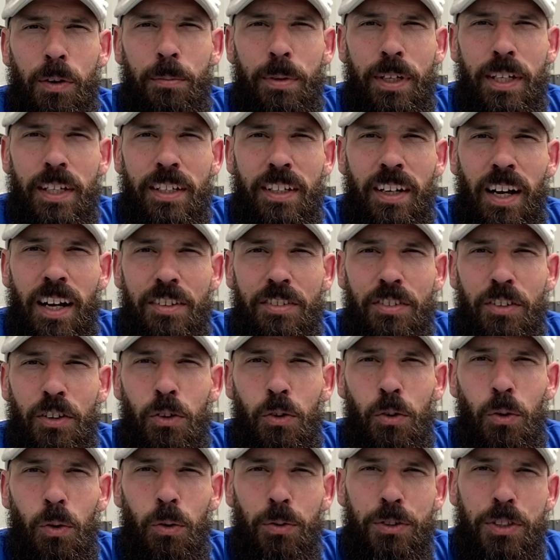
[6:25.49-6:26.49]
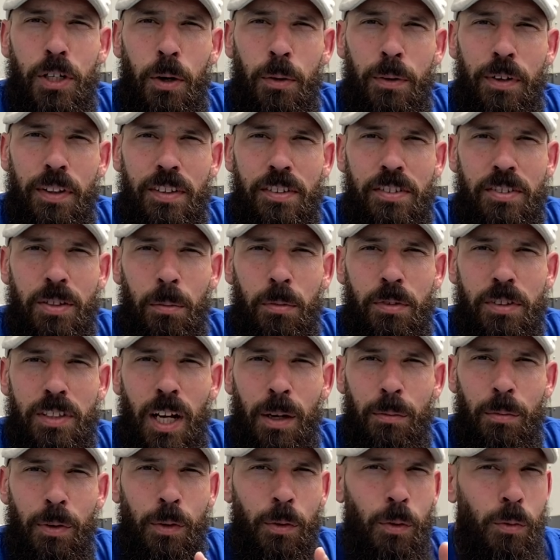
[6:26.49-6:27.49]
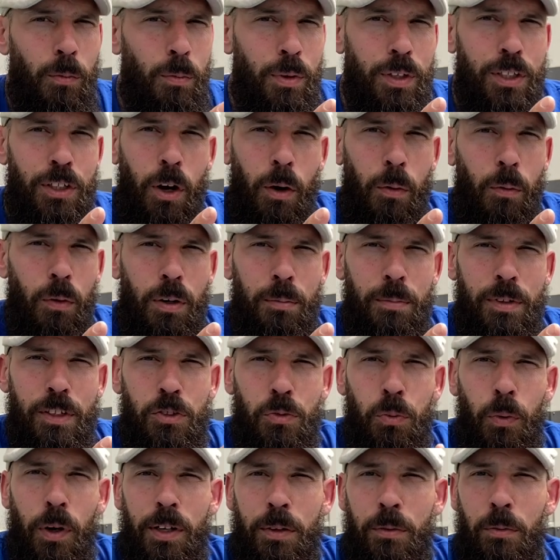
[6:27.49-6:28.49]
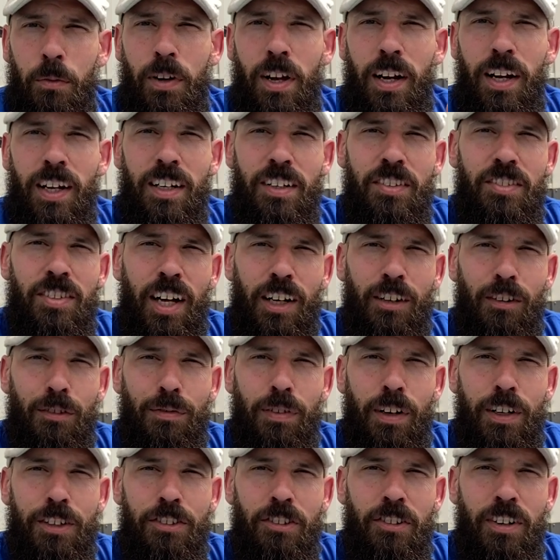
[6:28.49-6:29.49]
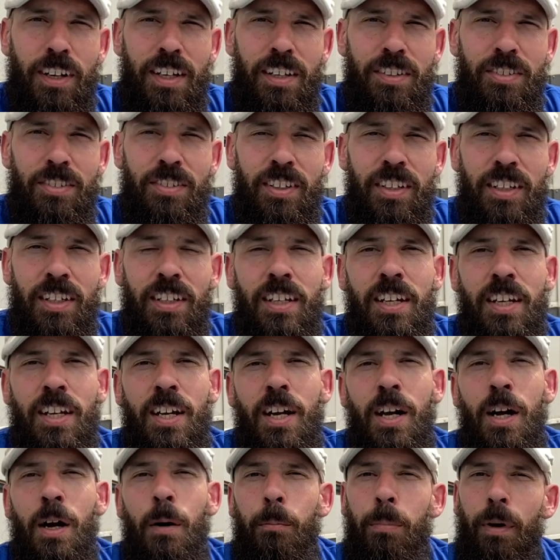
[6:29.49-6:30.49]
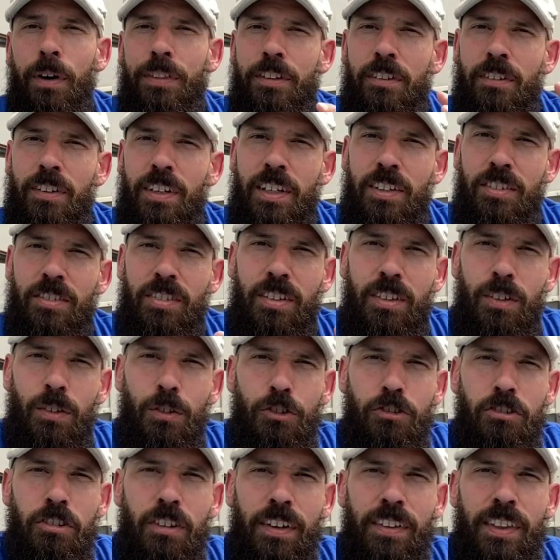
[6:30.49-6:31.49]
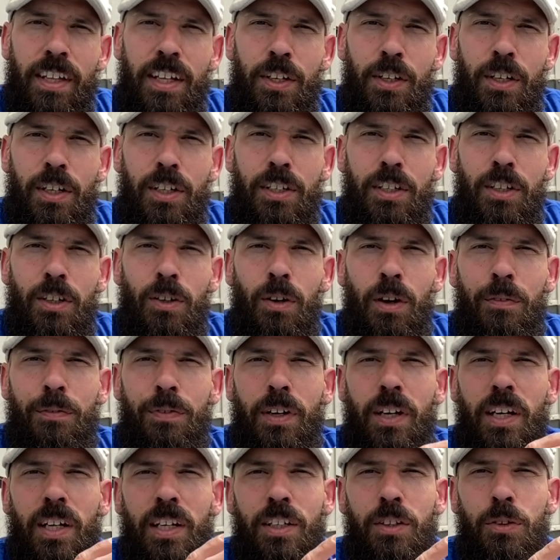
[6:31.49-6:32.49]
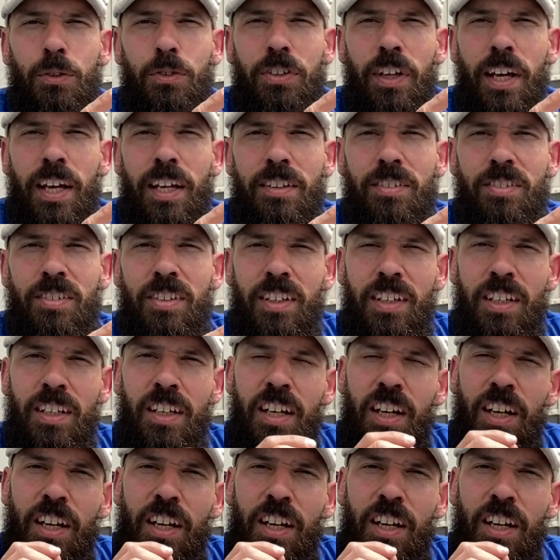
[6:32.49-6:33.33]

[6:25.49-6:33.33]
to be nice and cool towing in the summertime. We don't want to be sweating. We're not going to sacrifice our AC. But there is a little trick that you can do. If you're going to use the AC,